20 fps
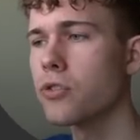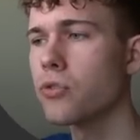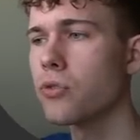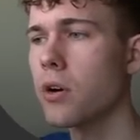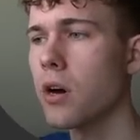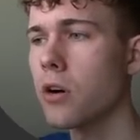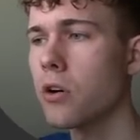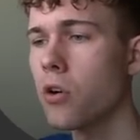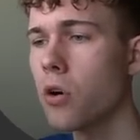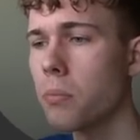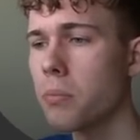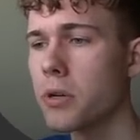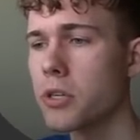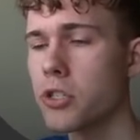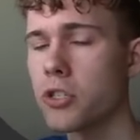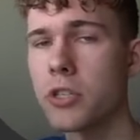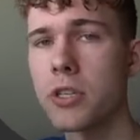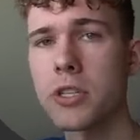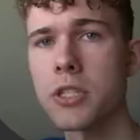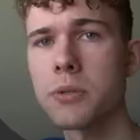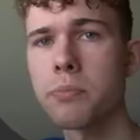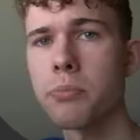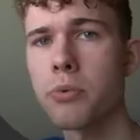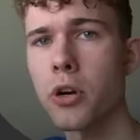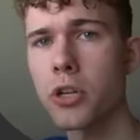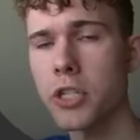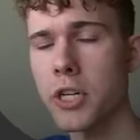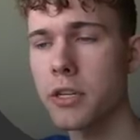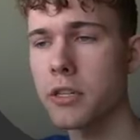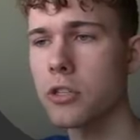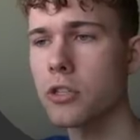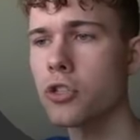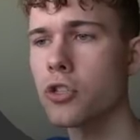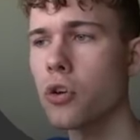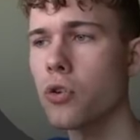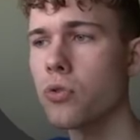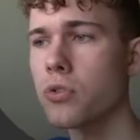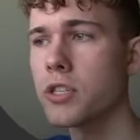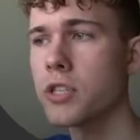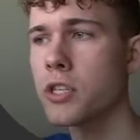to accomplish this project.
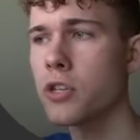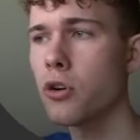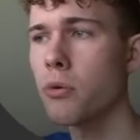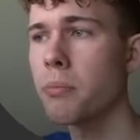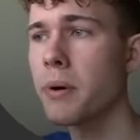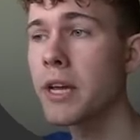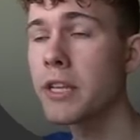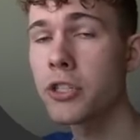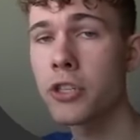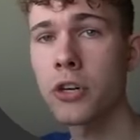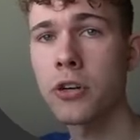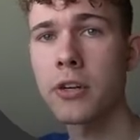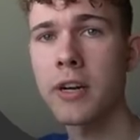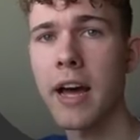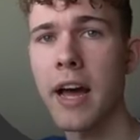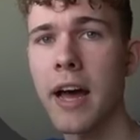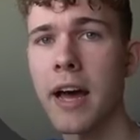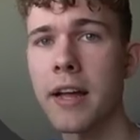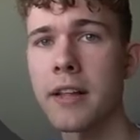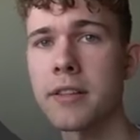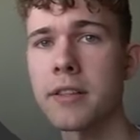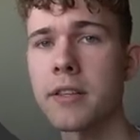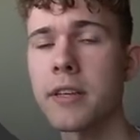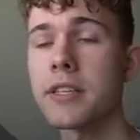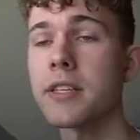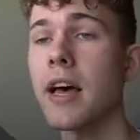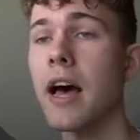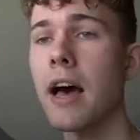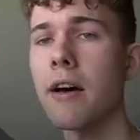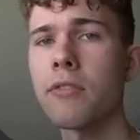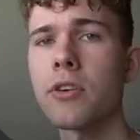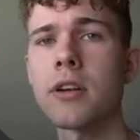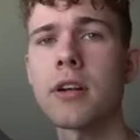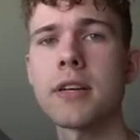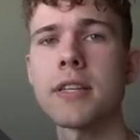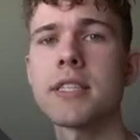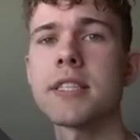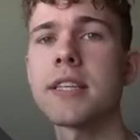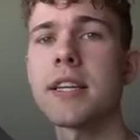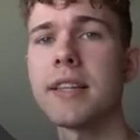So see you on Patreon and have a
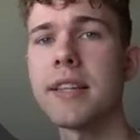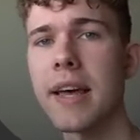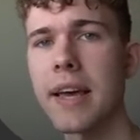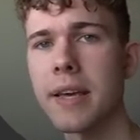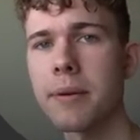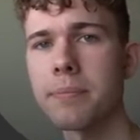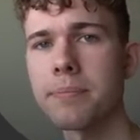nice day.